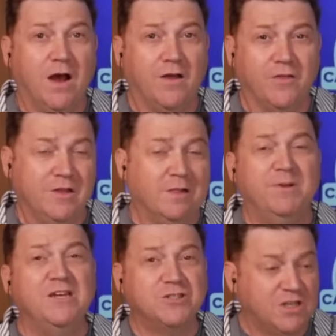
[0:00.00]
The
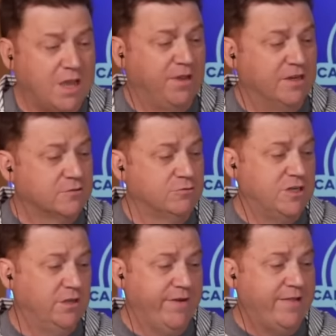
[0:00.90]
elimination game against
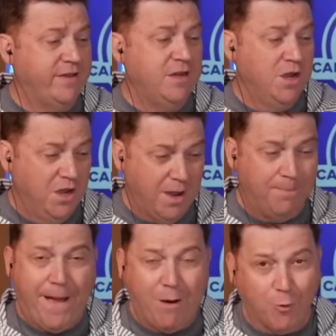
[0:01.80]
Coachella Valley, a
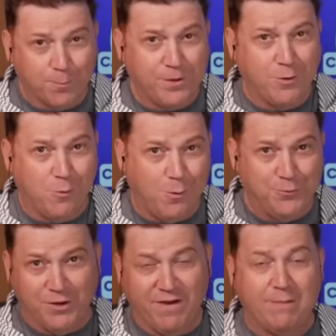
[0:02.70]
power play goal
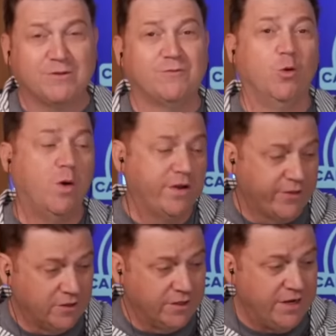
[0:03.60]
to give Abbotsford a
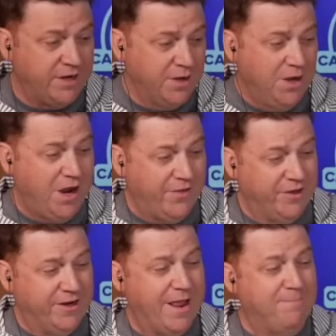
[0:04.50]
1-0 lead, and
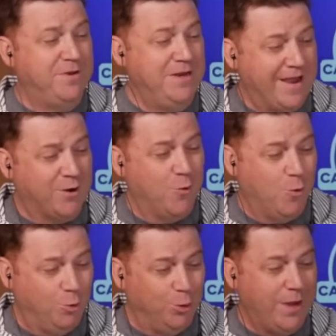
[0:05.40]
then an empty net
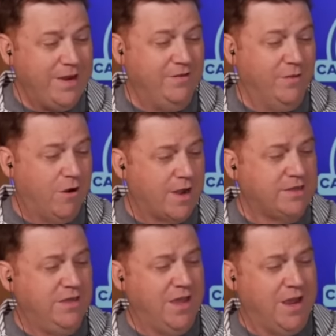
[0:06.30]
goal late in the
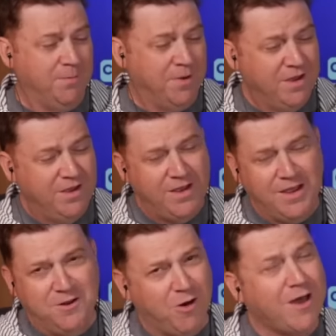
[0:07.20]
hockey game.
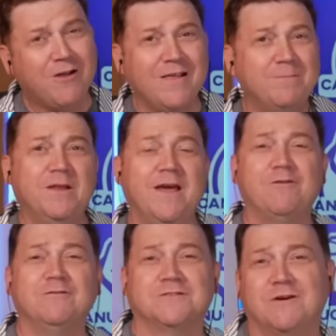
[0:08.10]
And not all empty
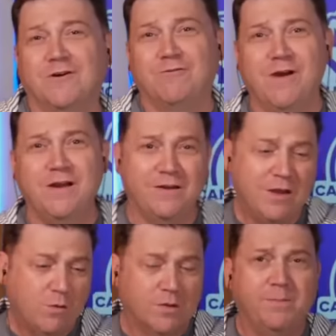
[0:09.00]
netters are created
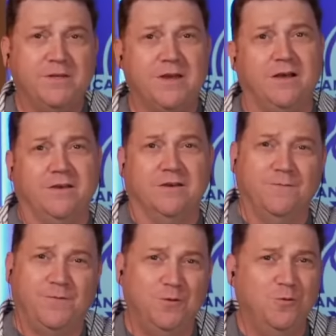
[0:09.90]
equal, let me tell you.
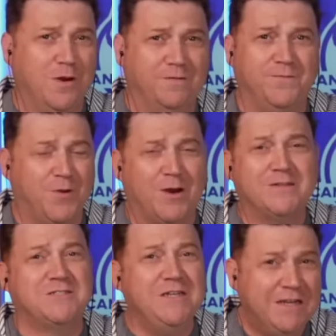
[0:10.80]
If you have not
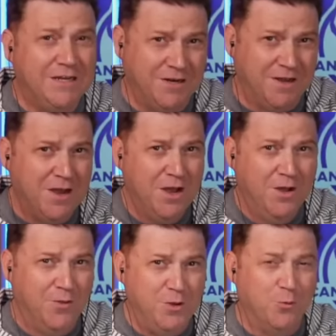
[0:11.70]
seen
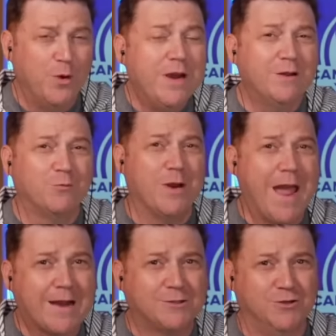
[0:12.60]
the read and
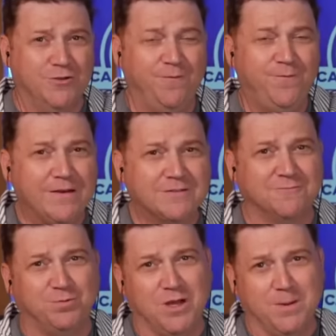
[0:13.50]
reaction of the
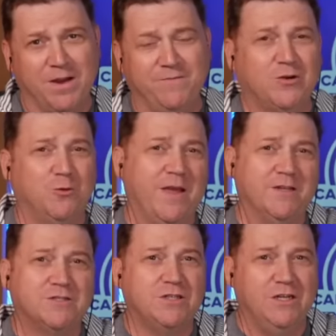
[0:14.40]
defensive play by Victor
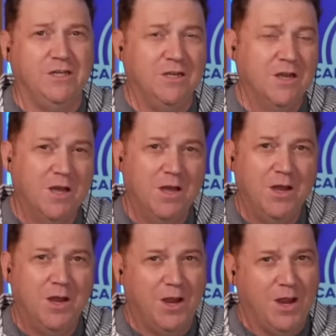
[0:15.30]
Mancini,
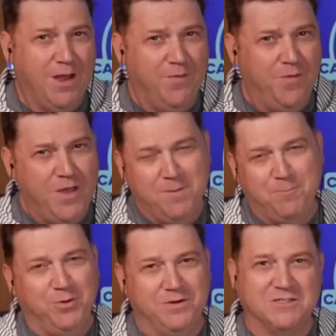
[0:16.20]
and
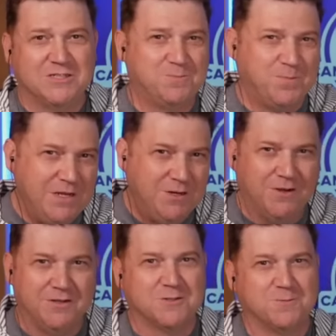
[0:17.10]
then putting his speed
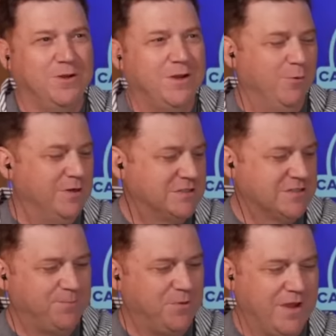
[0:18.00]
on display,
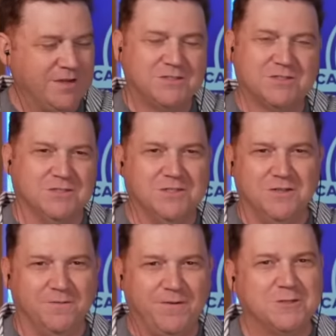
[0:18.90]
races up the ice,
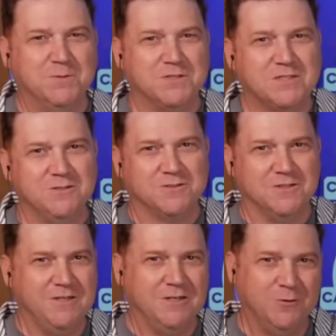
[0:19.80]
and the defenseman seals
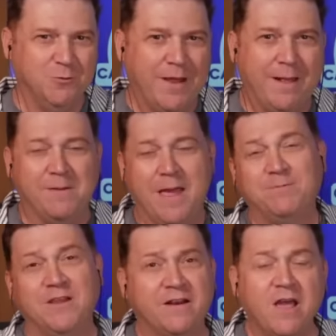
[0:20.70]
the deal into an
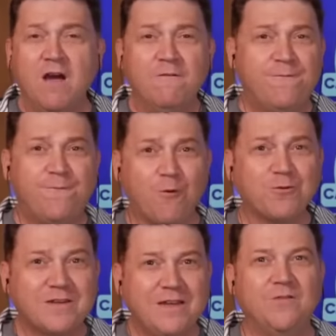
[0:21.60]
empty net.
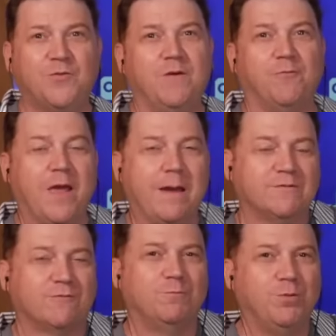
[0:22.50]
14th different
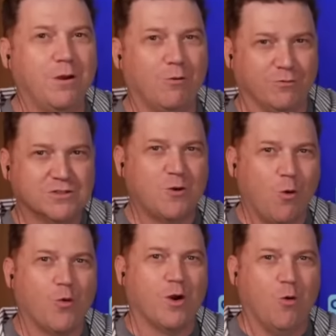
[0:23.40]
Abbotsford player to
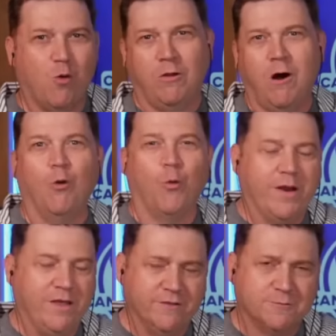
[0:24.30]
score a goal
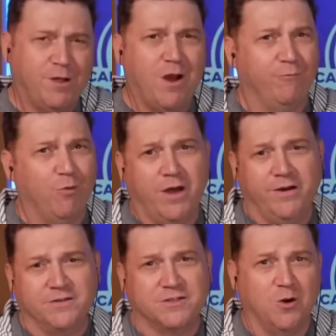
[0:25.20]
already in this playoff
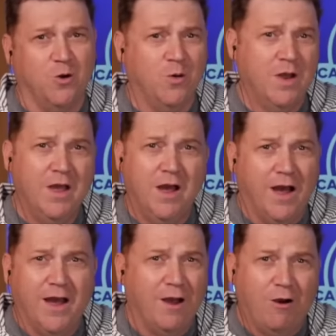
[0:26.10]
run. And so
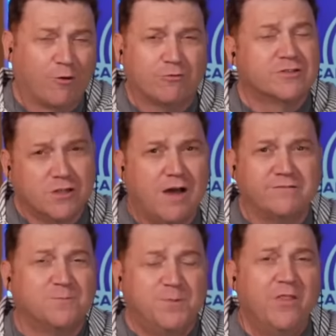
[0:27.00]
Artur
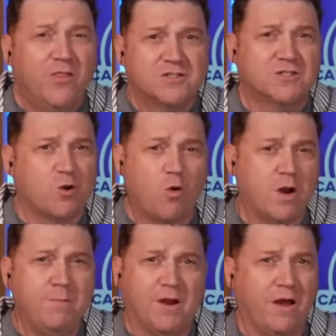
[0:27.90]
Silovs has been the
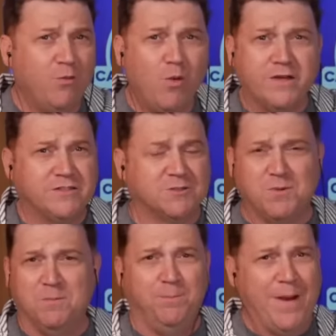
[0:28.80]
story, but otherwise it's
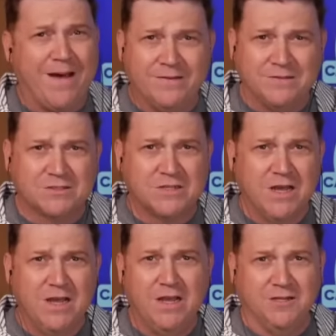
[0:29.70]
been balance.
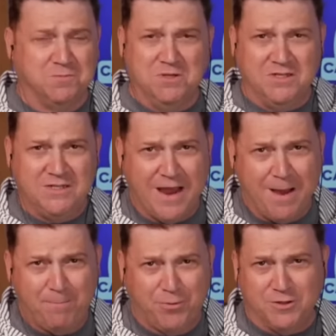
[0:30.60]
It has been
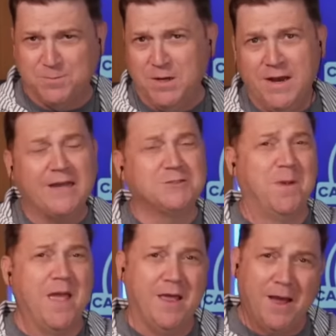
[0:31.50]
depth. It's been next
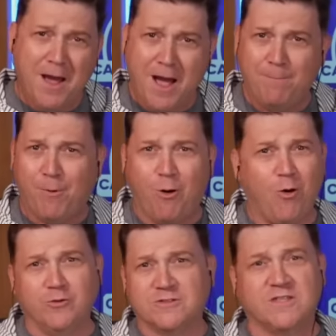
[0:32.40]
man up.
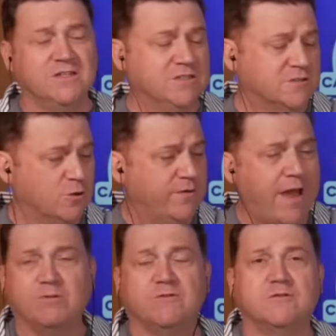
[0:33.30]
All those things that served
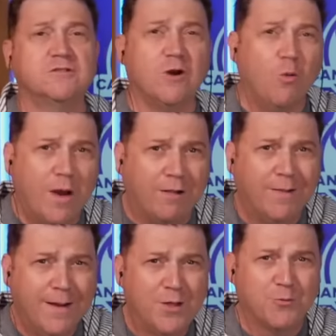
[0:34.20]
Abbotsford so
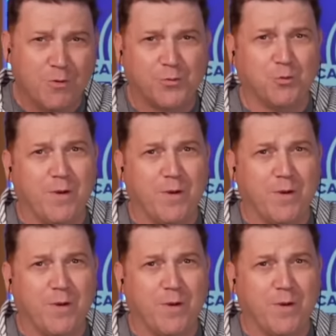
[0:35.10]
well throughout the